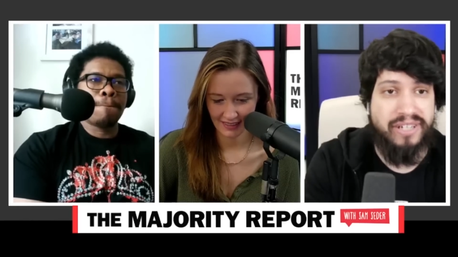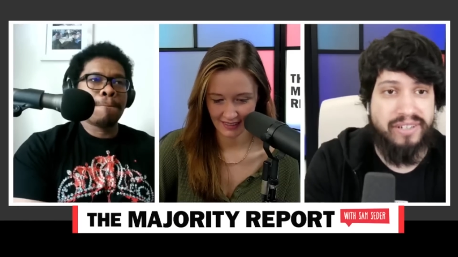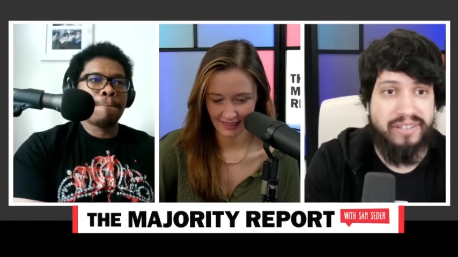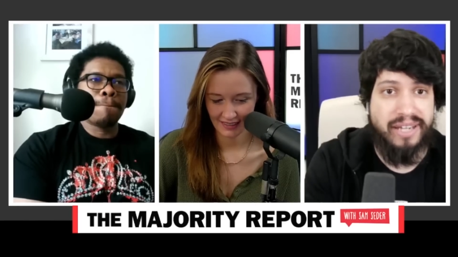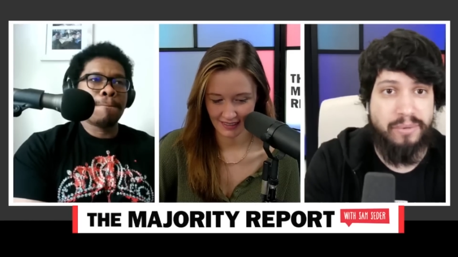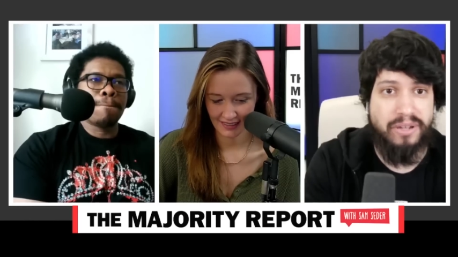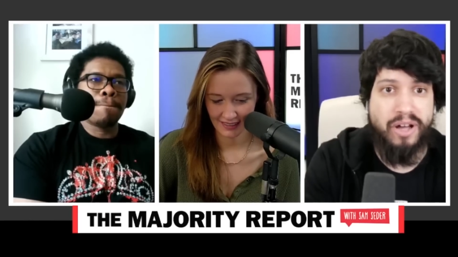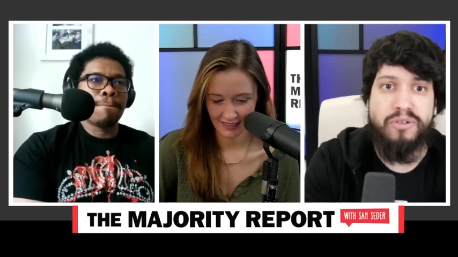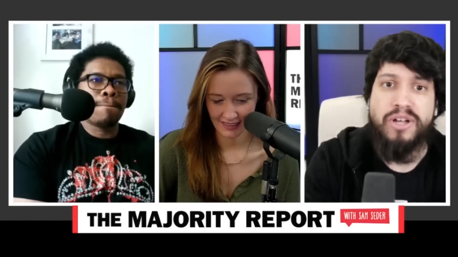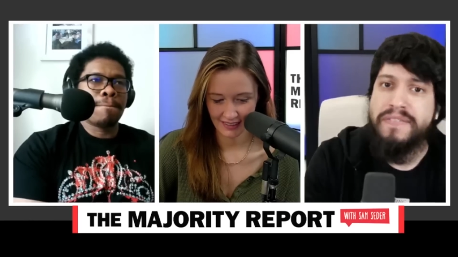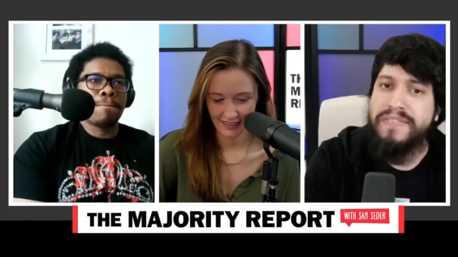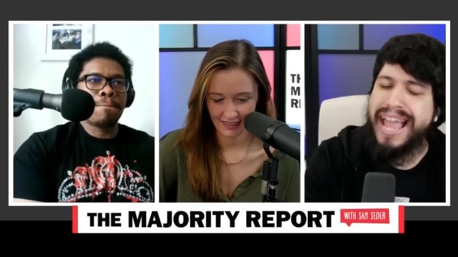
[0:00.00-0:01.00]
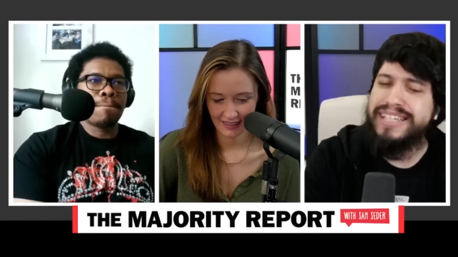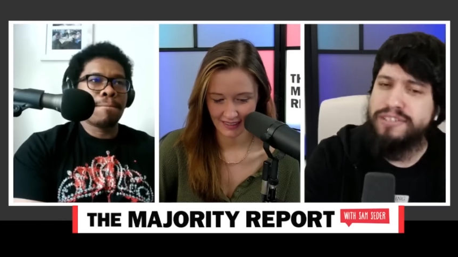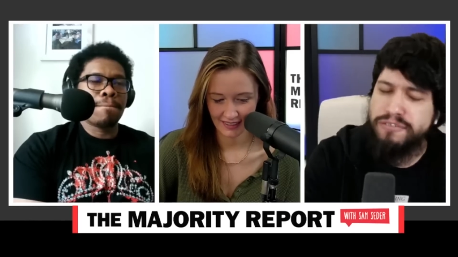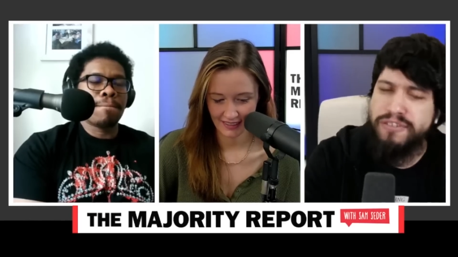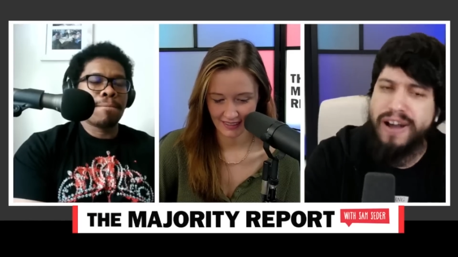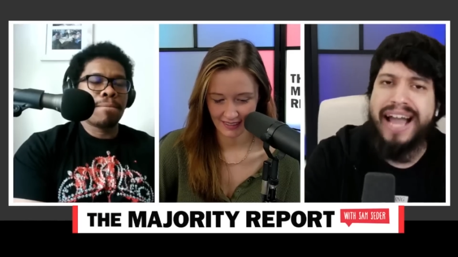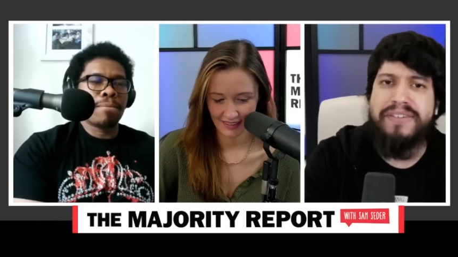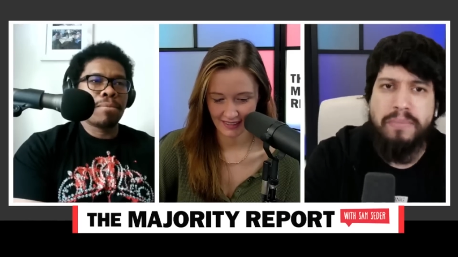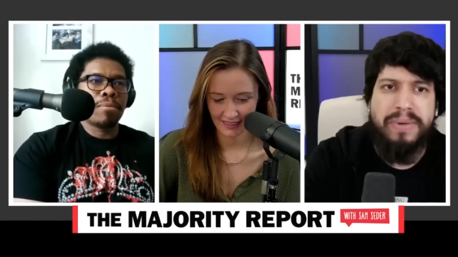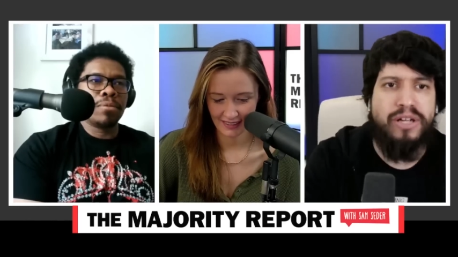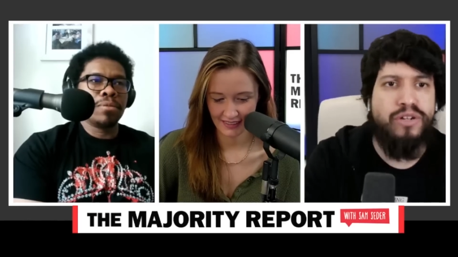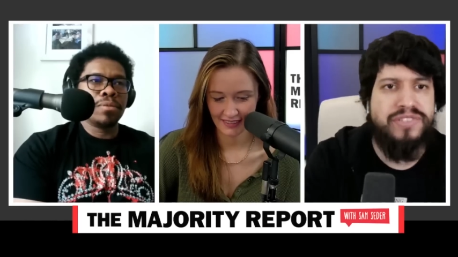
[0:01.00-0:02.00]
Speaker 1: Like, well, oh, they had to find the
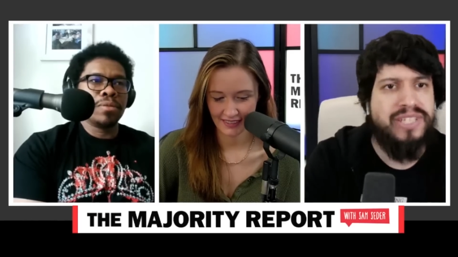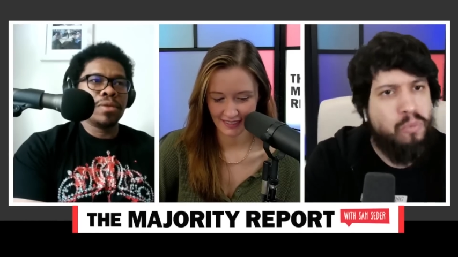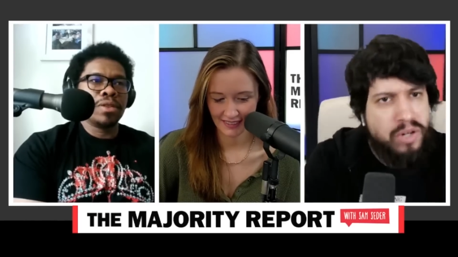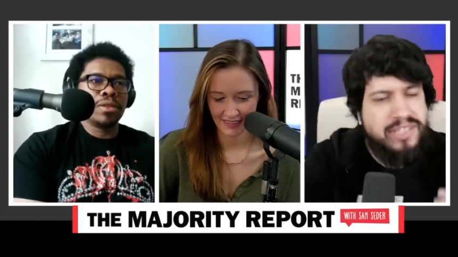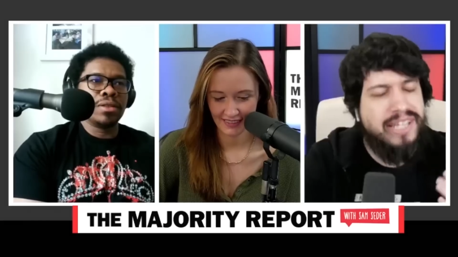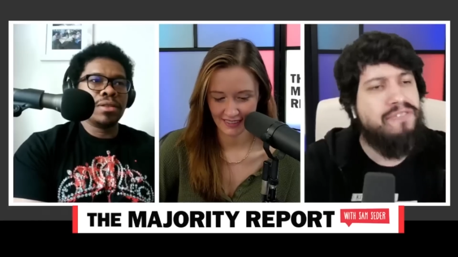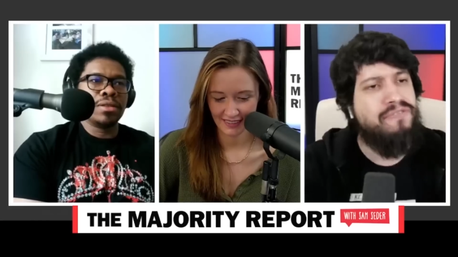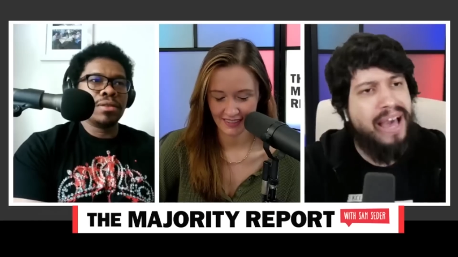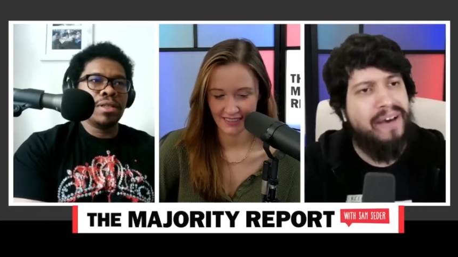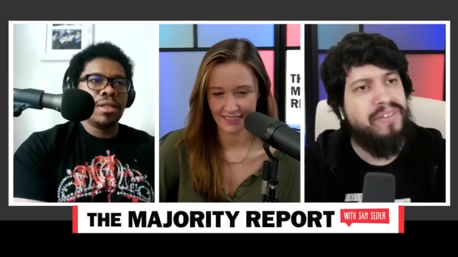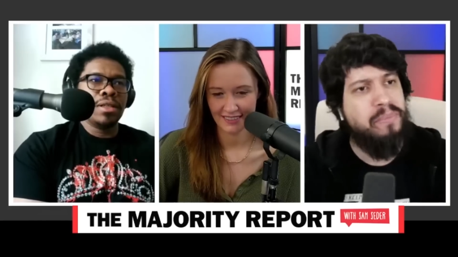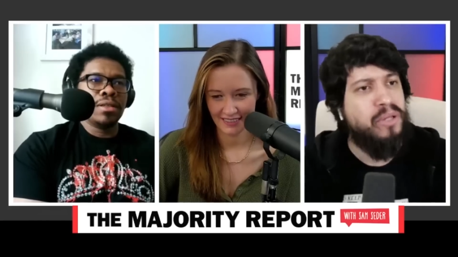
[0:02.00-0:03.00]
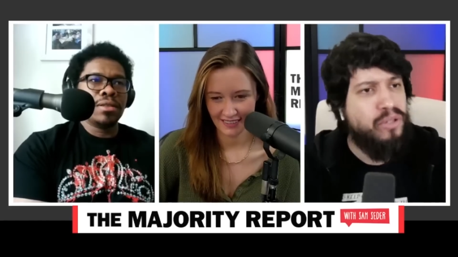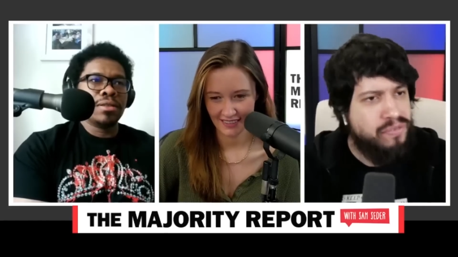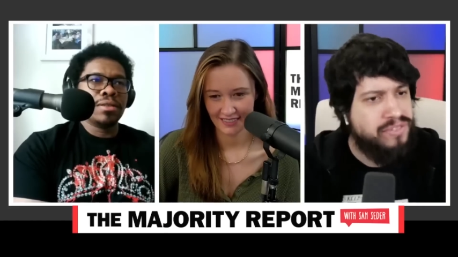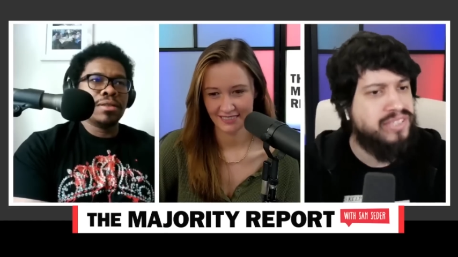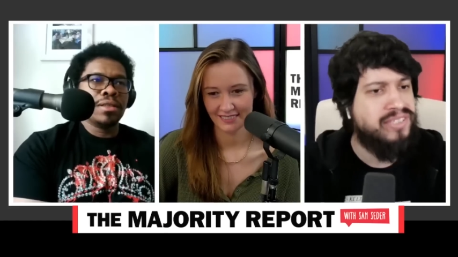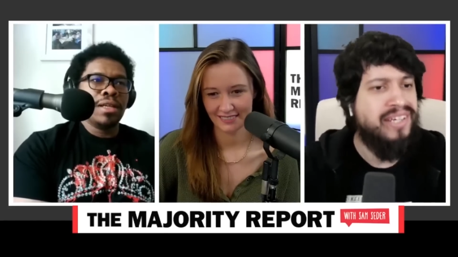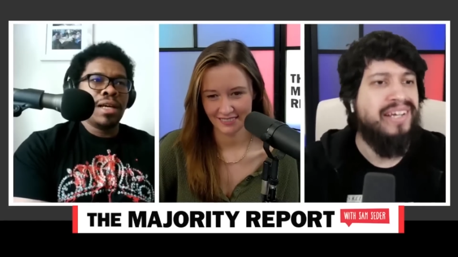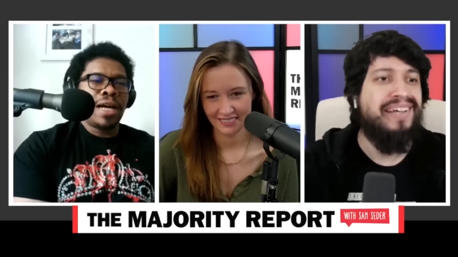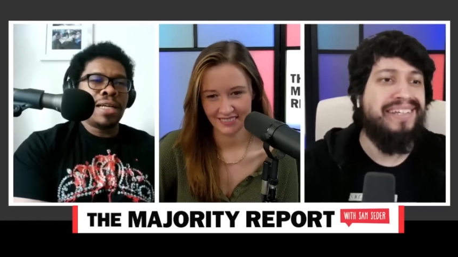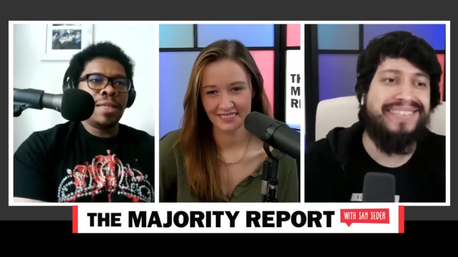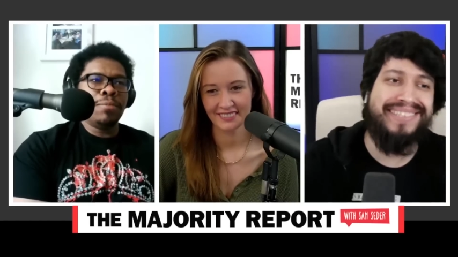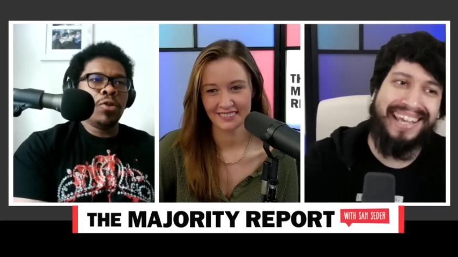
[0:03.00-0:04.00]
MILFs, and once they found the MILFs, I
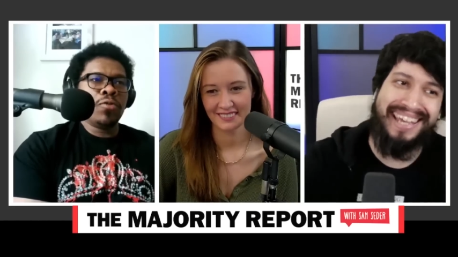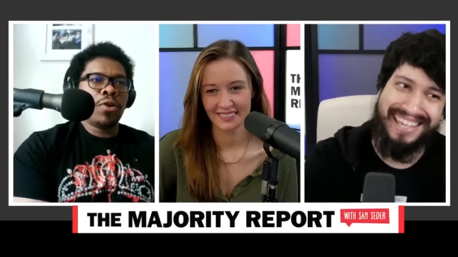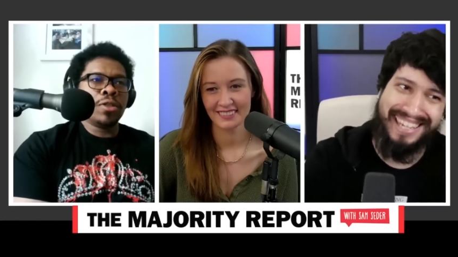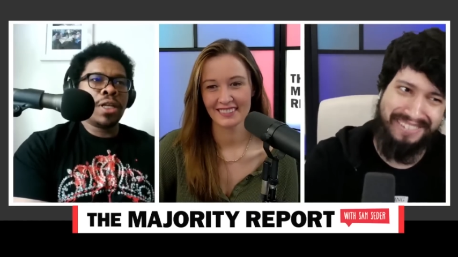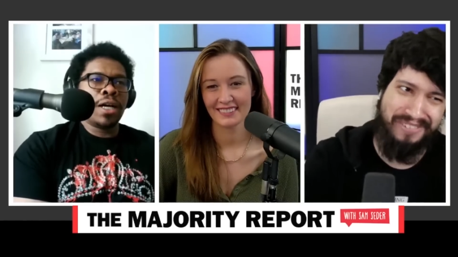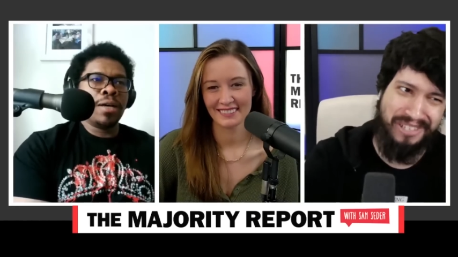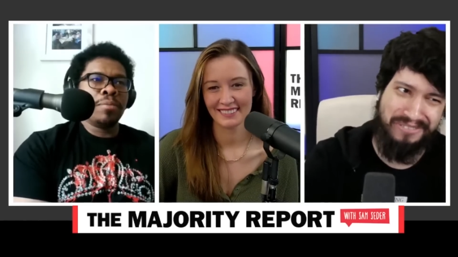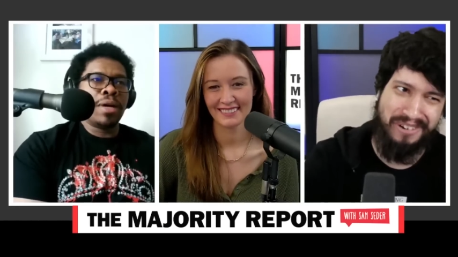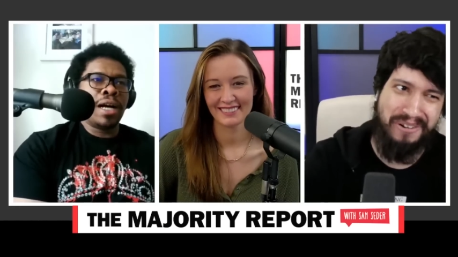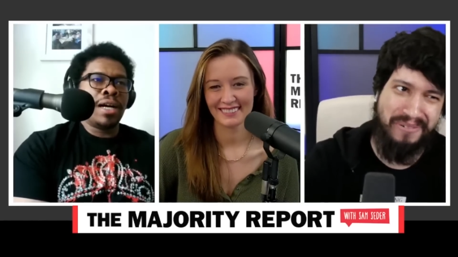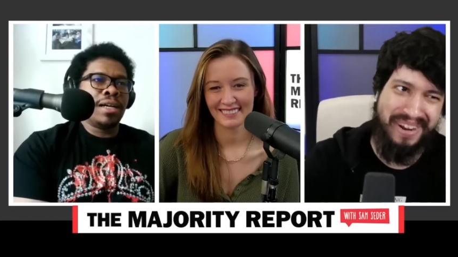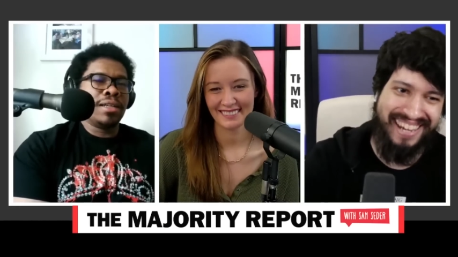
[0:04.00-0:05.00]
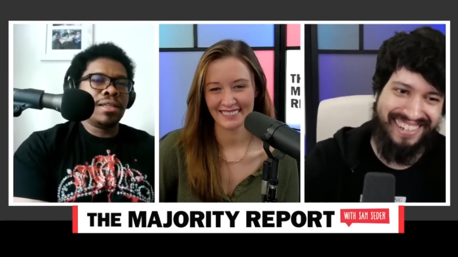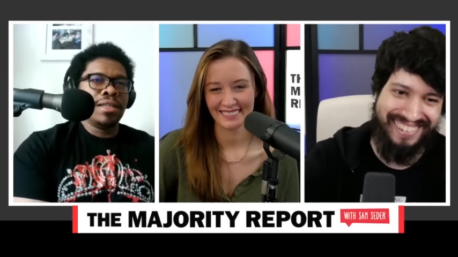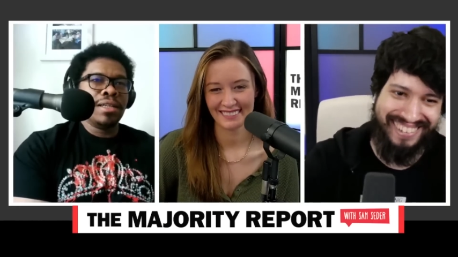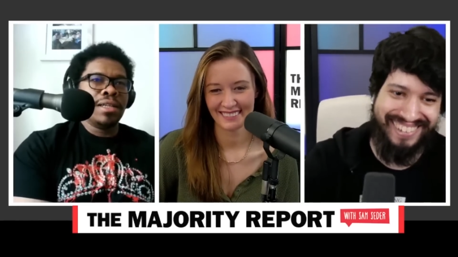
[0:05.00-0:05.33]
like, say MILF all the time. very weird.